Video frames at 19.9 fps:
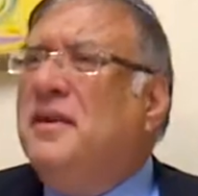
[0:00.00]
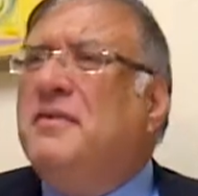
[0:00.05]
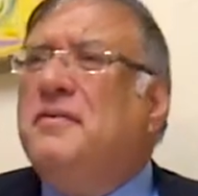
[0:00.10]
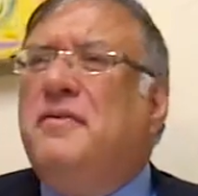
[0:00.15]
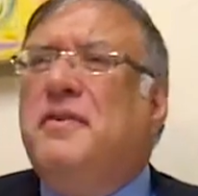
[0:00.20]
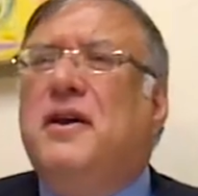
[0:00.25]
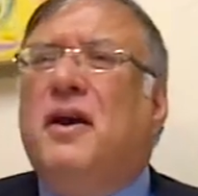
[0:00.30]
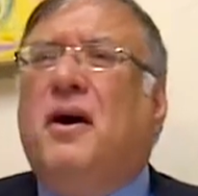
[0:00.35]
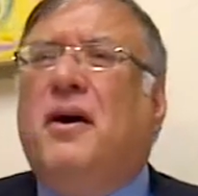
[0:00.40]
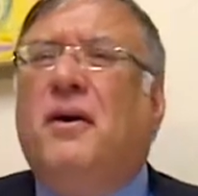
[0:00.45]

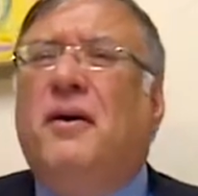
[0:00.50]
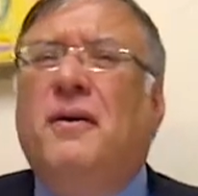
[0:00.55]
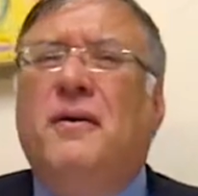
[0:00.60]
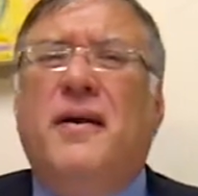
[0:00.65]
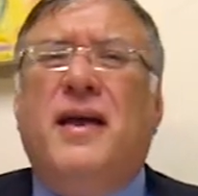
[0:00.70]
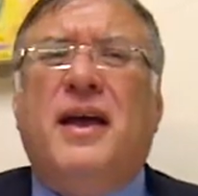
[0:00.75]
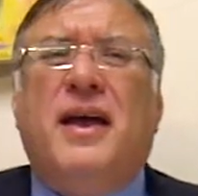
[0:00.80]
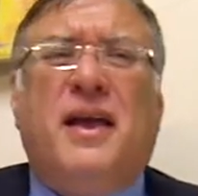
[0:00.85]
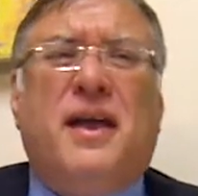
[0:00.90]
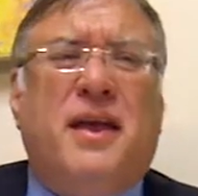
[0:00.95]

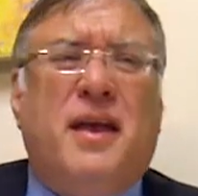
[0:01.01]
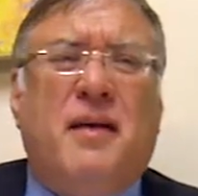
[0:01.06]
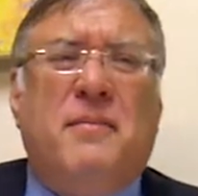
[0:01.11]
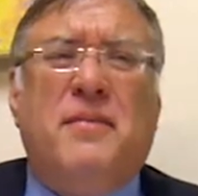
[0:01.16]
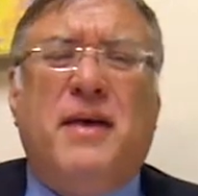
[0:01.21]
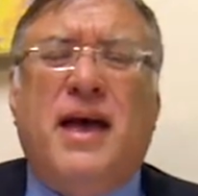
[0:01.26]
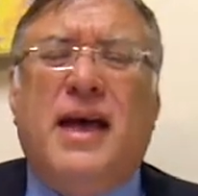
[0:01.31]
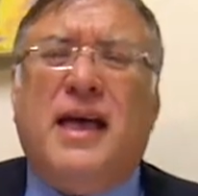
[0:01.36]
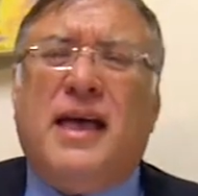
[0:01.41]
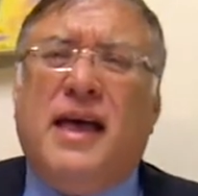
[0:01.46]
v'orech
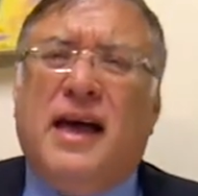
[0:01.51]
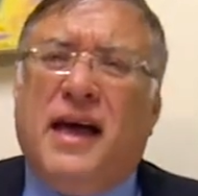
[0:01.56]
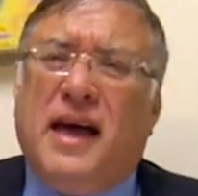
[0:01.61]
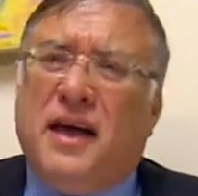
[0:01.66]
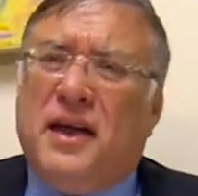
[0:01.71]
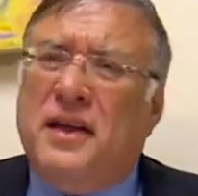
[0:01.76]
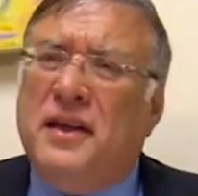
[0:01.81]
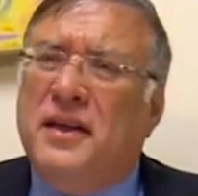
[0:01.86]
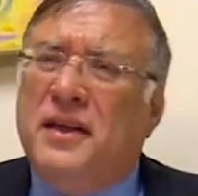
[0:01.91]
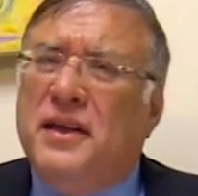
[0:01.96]
yamecha.
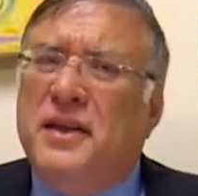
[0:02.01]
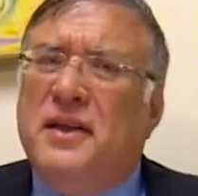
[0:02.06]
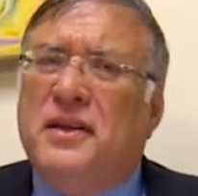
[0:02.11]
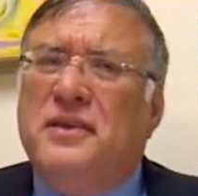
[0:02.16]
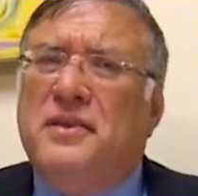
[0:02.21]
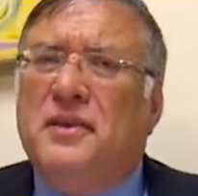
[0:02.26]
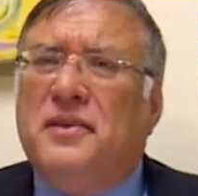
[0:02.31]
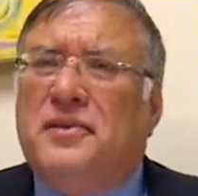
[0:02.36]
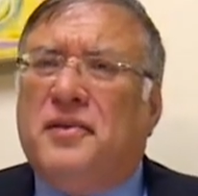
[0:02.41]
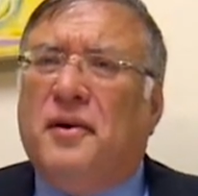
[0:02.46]

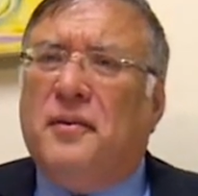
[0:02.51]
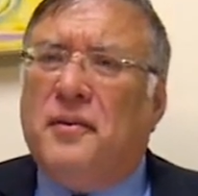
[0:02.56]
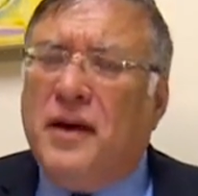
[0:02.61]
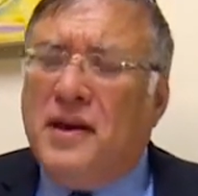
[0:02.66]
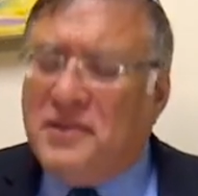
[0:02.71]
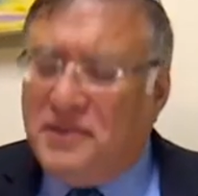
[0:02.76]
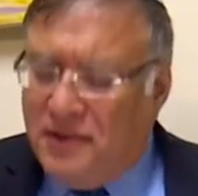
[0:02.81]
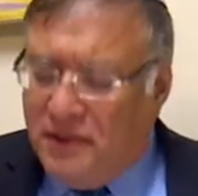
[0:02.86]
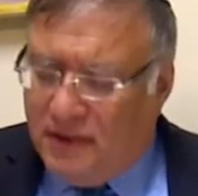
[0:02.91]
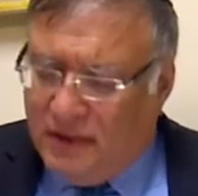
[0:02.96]
The Torah
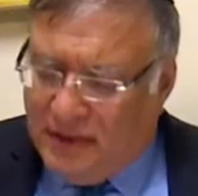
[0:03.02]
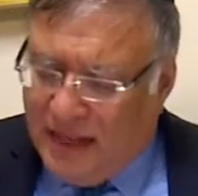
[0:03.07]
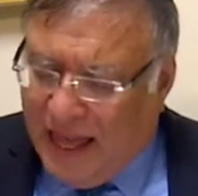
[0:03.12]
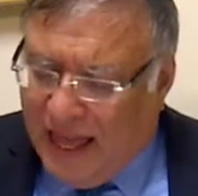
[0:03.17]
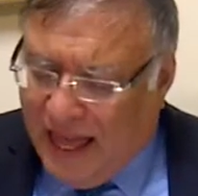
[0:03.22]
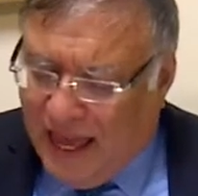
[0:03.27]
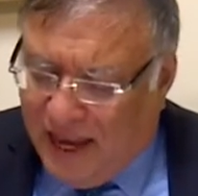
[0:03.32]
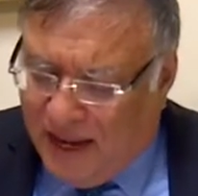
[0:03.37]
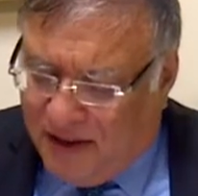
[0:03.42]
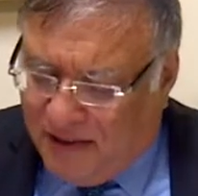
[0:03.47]
is your
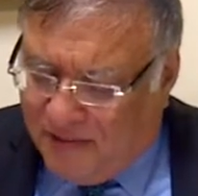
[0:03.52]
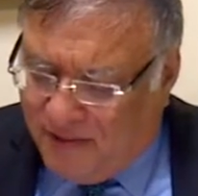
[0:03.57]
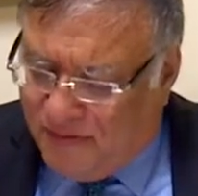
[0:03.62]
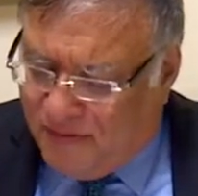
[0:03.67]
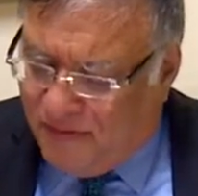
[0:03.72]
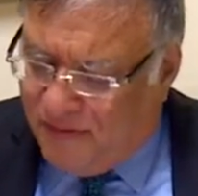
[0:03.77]
life.